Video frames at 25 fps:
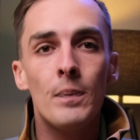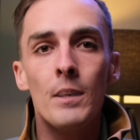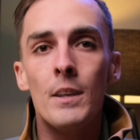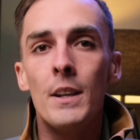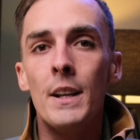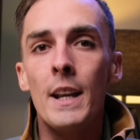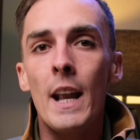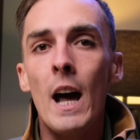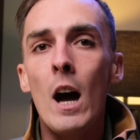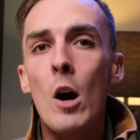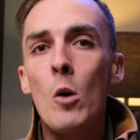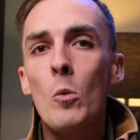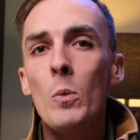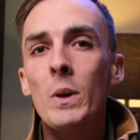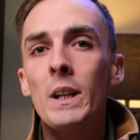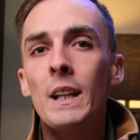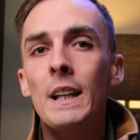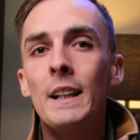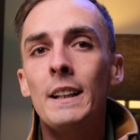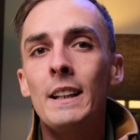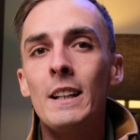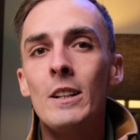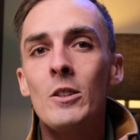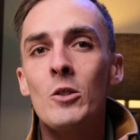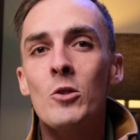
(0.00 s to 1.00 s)
Now we
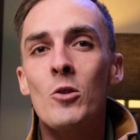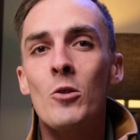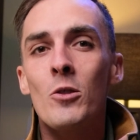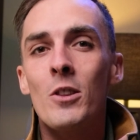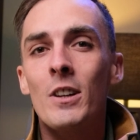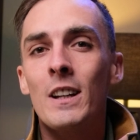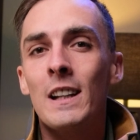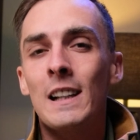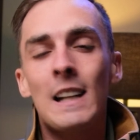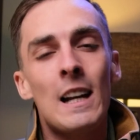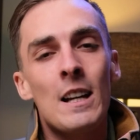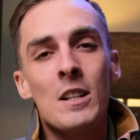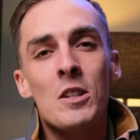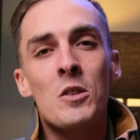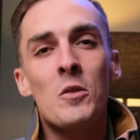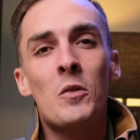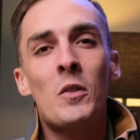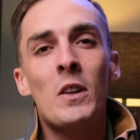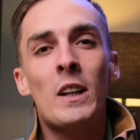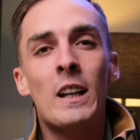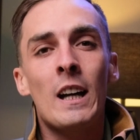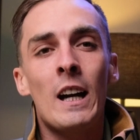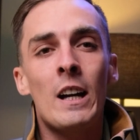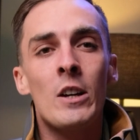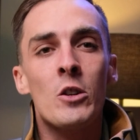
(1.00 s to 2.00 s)
get into the
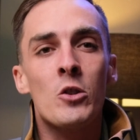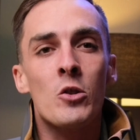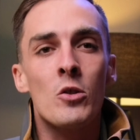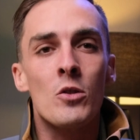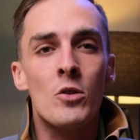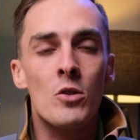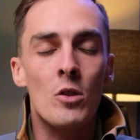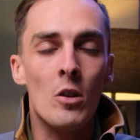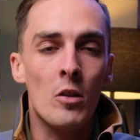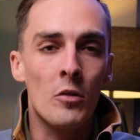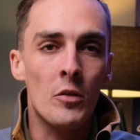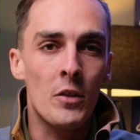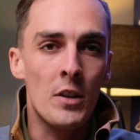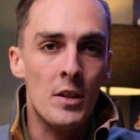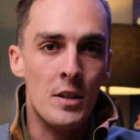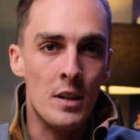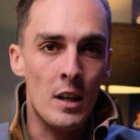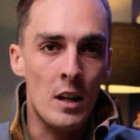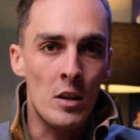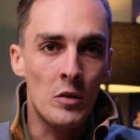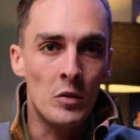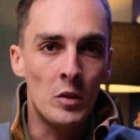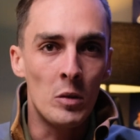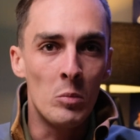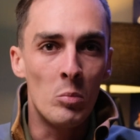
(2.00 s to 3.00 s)
classifications of the
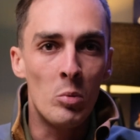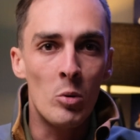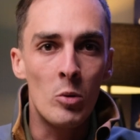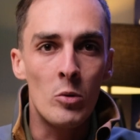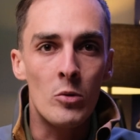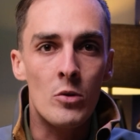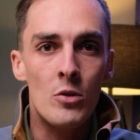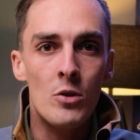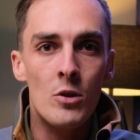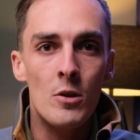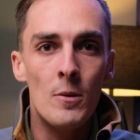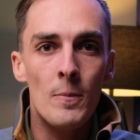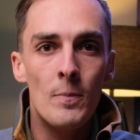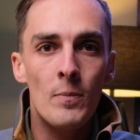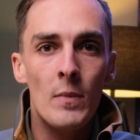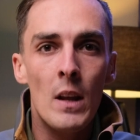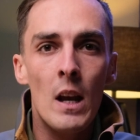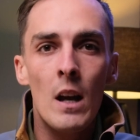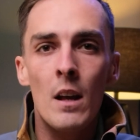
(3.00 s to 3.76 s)
safety boots.